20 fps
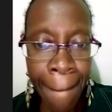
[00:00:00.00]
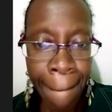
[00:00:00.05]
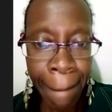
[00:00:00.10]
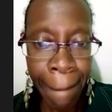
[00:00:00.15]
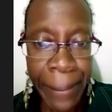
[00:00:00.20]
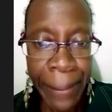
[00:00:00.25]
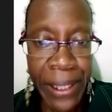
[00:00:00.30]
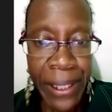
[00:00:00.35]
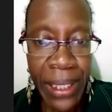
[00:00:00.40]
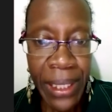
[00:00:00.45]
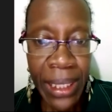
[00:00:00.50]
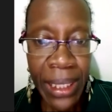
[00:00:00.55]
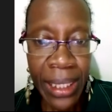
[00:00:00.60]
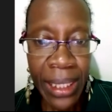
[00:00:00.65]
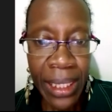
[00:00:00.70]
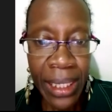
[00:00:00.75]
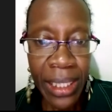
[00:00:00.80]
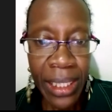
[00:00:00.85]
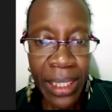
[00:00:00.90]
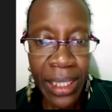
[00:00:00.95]

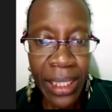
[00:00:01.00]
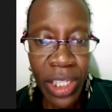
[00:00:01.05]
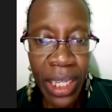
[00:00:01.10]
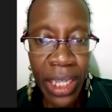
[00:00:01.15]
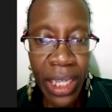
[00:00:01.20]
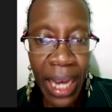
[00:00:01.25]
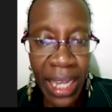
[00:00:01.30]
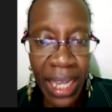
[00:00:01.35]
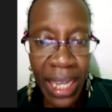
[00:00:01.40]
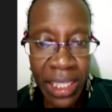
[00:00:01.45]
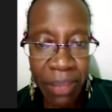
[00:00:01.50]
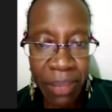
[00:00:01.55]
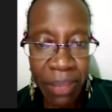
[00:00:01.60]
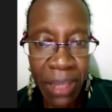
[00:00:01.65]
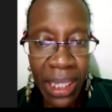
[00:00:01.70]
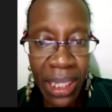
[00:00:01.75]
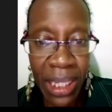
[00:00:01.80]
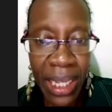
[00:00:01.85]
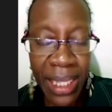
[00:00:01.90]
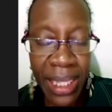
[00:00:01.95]
she asked
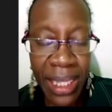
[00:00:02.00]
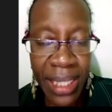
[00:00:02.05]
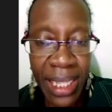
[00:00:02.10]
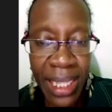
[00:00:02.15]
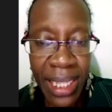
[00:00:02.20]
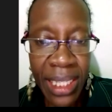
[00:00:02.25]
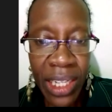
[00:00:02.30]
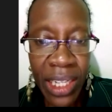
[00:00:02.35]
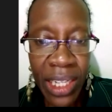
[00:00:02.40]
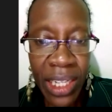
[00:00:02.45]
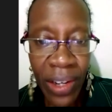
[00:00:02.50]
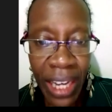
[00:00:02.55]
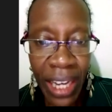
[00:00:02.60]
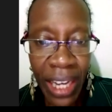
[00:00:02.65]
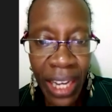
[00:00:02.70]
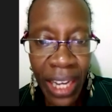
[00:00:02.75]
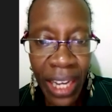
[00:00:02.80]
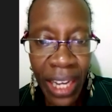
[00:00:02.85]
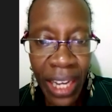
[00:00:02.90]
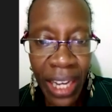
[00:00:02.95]
me, does
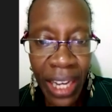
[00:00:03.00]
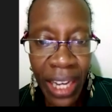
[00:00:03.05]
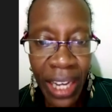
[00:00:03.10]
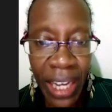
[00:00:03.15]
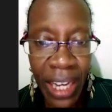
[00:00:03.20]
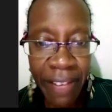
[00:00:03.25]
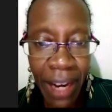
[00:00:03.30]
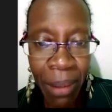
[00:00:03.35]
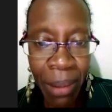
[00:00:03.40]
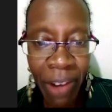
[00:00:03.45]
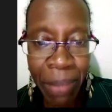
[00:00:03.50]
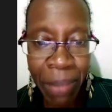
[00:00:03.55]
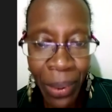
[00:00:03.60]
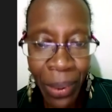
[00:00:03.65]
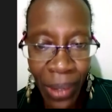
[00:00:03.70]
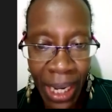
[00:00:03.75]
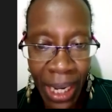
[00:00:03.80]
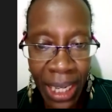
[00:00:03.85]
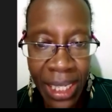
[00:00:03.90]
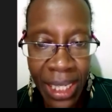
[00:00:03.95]
Neolife have a
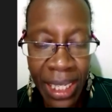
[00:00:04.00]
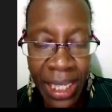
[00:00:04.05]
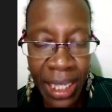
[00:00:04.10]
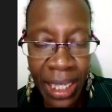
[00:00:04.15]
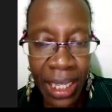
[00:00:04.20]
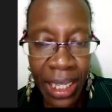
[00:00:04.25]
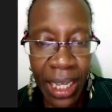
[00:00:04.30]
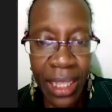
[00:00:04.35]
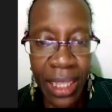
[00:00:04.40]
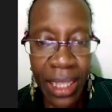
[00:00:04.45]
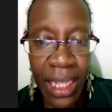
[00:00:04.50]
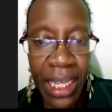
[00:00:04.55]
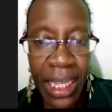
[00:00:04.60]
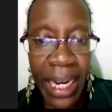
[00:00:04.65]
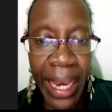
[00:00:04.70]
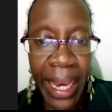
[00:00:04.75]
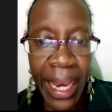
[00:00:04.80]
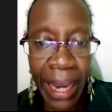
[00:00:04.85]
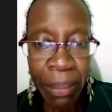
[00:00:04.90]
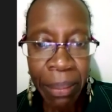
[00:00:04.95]
product that can
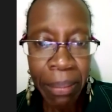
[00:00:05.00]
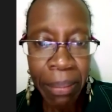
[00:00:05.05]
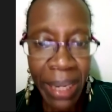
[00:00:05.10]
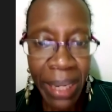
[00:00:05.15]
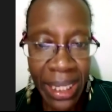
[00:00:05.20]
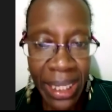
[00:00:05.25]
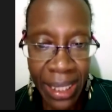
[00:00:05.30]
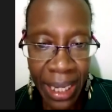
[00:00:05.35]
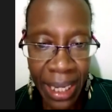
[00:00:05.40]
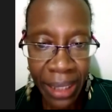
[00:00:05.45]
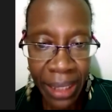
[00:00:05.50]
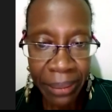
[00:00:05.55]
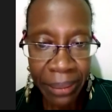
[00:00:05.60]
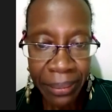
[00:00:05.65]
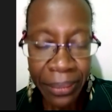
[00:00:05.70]
help my son?